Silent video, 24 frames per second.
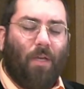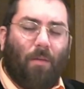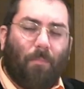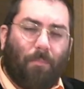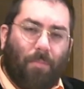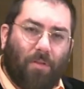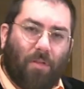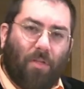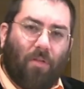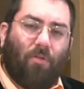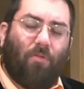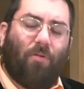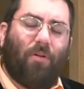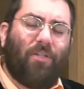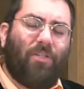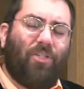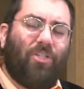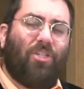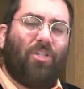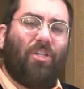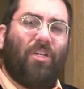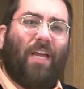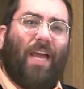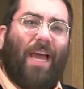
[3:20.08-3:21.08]
But the
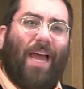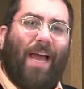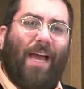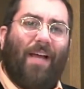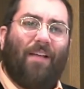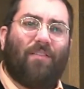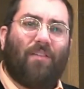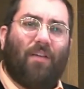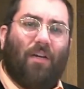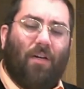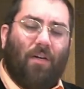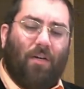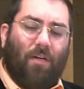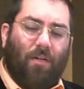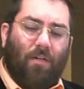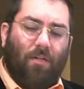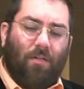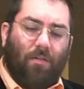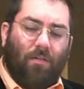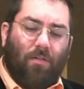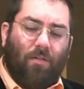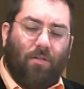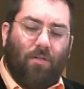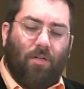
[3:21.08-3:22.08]
Christian has a
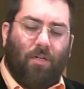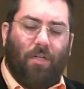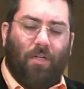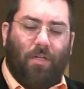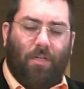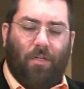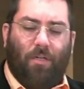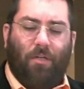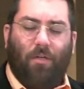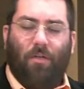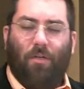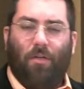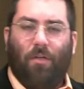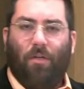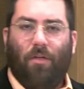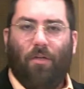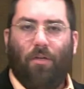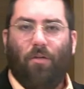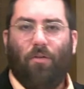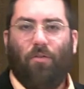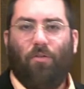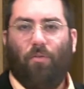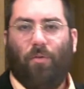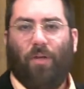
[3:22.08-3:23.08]
good
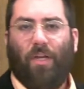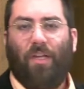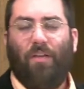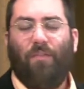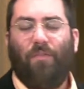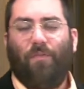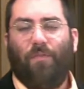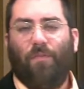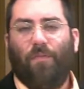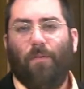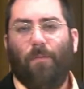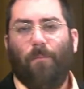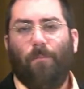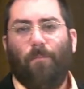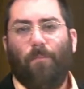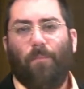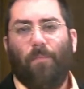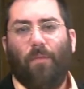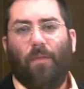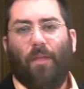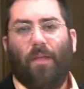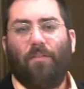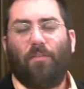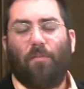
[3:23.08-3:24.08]
grief
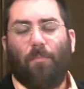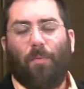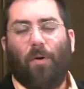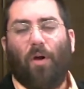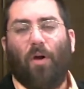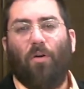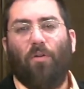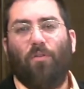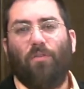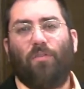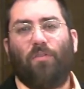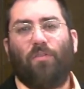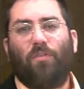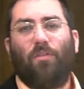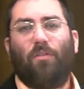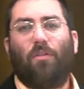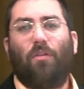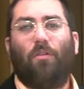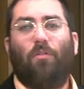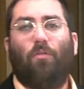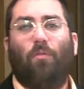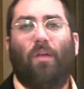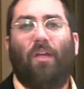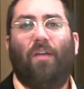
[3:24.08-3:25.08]
as opposed to the
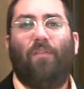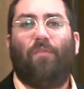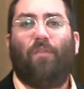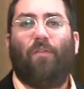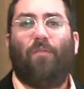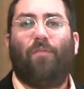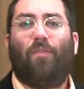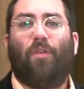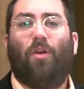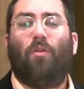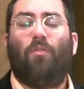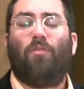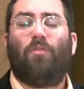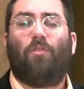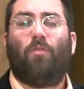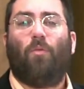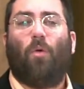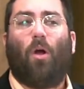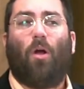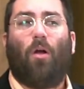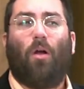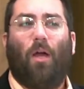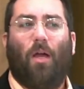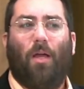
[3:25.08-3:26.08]
grief of those who
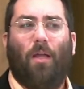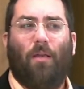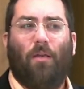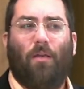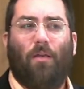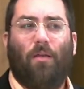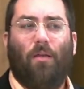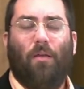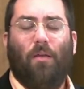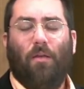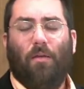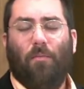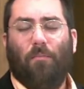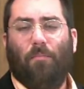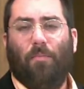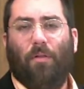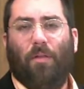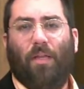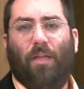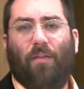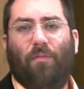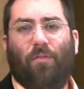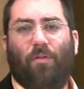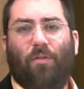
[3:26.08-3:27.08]
are
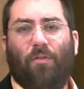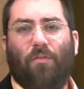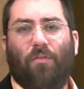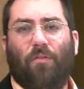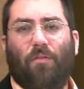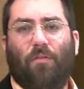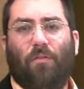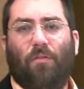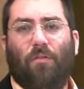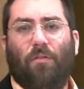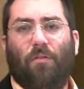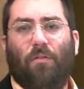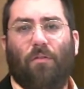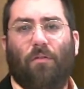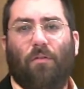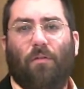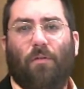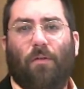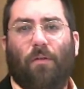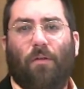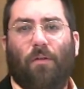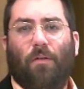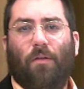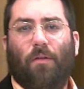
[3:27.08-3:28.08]
unbelievers.
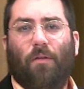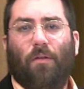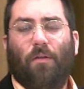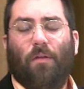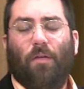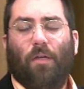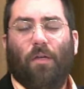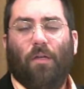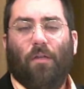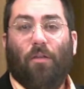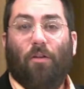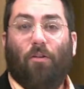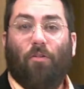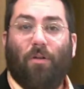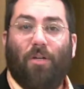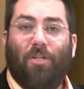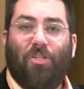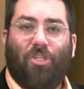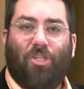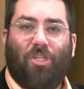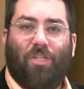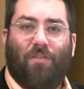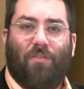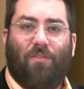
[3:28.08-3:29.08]
The
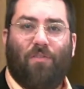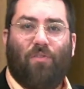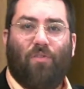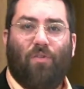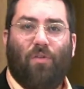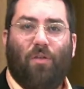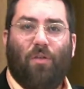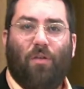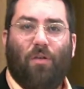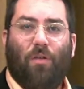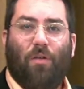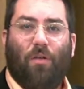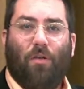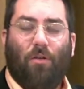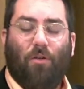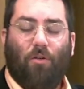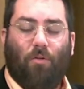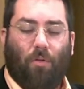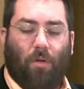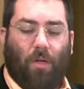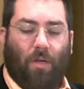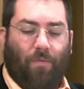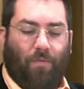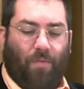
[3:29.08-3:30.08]
Christian's
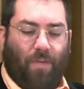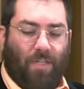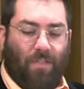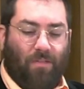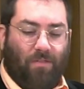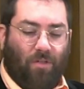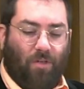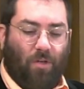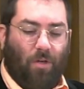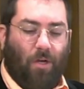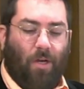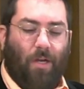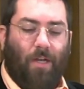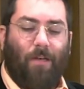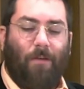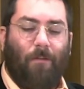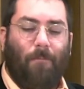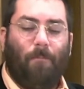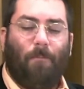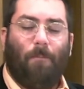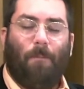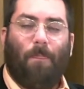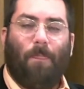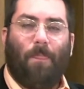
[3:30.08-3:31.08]
grief is good
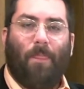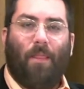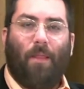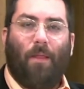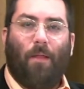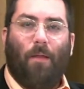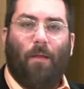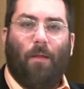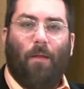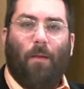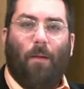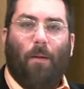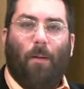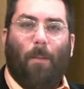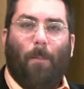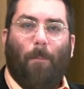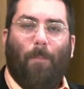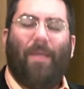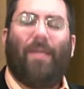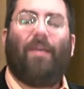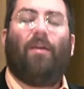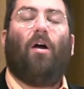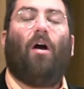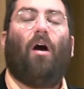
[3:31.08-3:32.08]

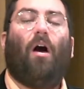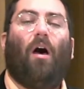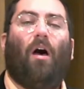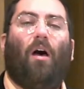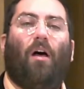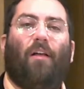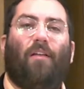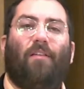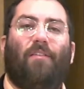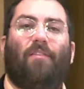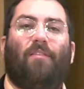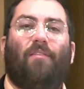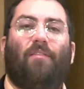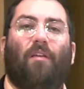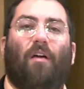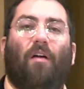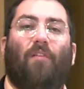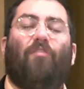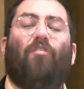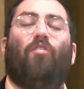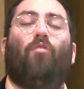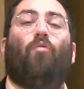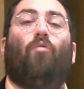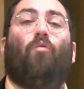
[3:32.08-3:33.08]
because
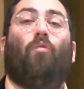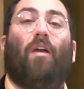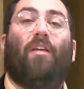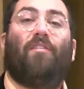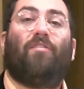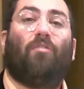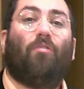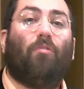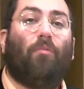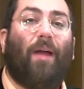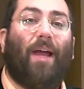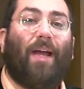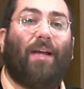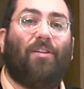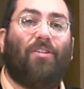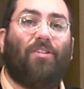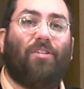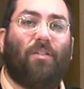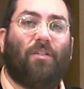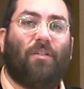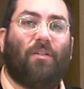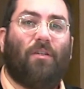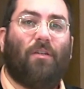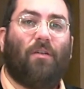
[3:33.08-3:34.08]
of the
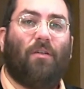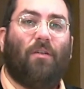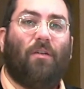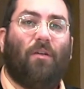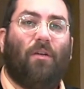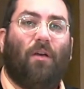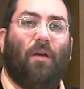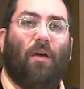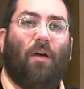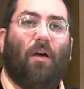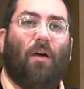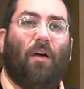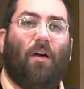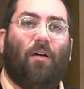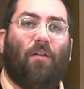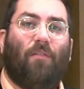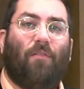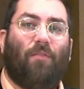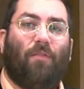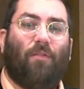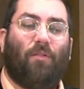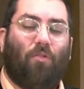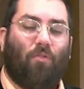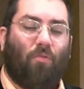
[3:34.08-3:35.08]
resurrection of
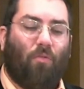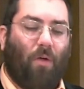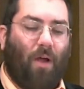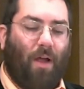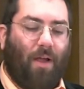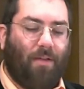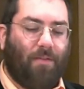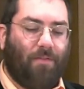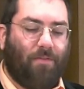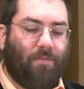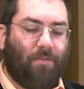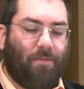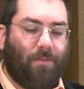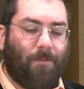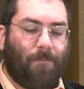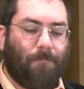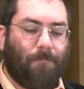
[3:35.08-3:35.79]
Christ.